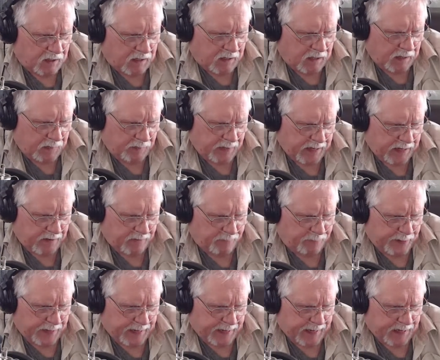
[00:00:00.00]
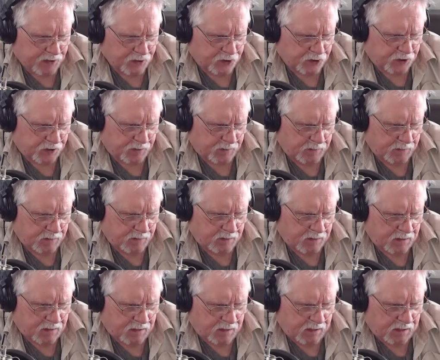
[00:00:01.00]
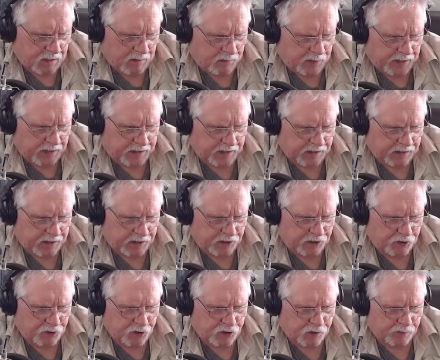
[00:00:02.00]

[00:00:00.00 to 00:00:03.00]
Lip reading: He may have passed, but he continues